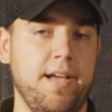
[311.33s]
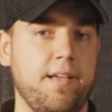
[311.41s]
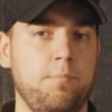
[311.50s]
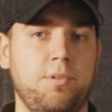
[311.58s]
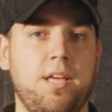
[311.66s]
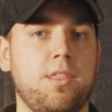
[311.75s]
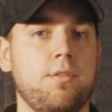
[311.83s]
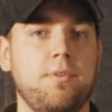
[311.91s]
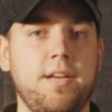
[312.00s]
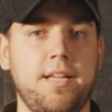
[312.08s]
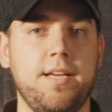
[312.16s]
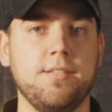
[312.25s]
I can play
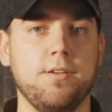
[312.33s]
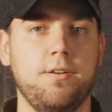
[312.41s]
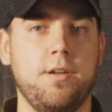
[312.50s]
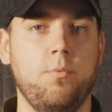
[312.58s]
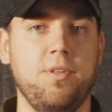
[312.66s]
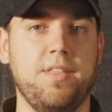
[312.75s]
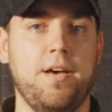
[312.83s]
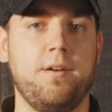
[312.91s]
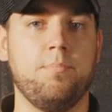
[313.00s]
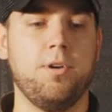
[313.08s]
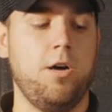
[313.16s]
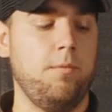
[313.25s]
3 days on it without a
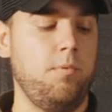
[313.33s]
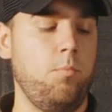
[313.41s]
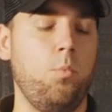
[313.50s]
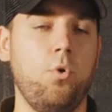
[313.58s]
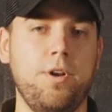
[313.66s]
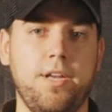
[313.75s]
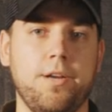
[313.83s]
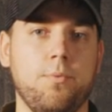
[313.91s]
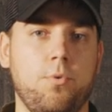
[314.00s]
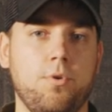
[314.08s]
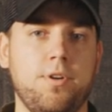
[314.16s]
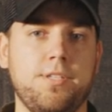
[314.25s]
problem. 1 year
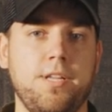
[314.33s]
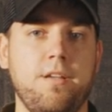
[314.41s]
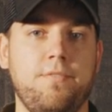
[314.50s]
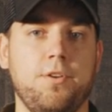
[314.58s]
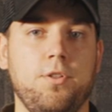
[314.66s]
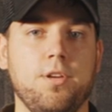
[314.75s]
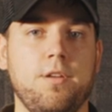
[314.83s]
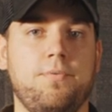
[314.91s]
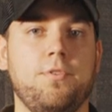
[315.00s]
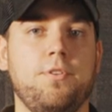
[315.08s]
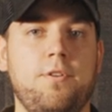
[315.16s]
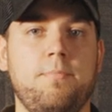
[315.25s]
warranty. If you're looking
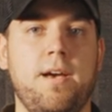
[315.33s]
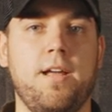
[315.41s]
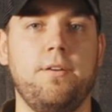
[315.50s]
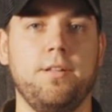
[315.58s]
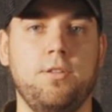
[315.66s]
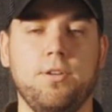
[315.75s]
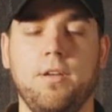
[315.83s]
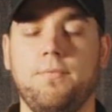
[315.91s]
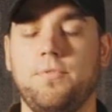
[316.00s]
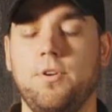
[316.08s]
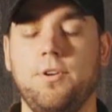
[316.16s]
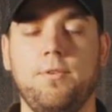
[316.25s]
for a new battery, looking
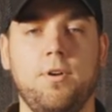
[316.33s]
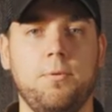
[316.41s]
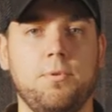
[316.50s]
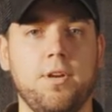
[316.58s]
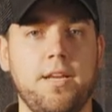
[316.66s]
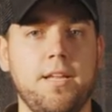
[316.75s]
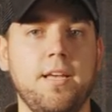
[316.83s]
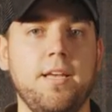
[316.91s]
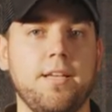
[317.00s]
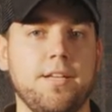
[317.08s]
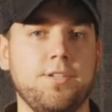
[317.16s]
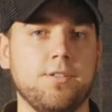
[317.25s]
for a new upgrade,
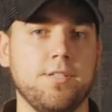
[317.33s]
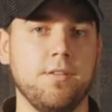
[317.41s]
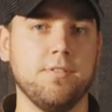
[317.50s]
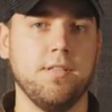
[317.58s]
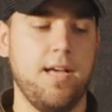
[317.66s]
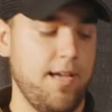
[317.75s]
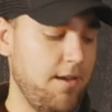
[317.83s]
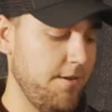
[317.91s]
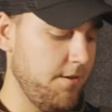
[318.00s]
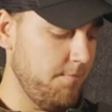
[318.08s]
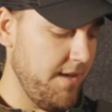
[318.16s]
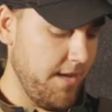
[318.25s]
get yourselves a Lie
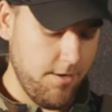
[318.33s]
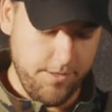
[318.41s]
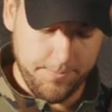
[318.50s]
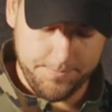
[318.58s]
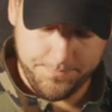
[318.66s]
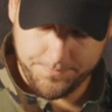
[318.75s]
Ion battery.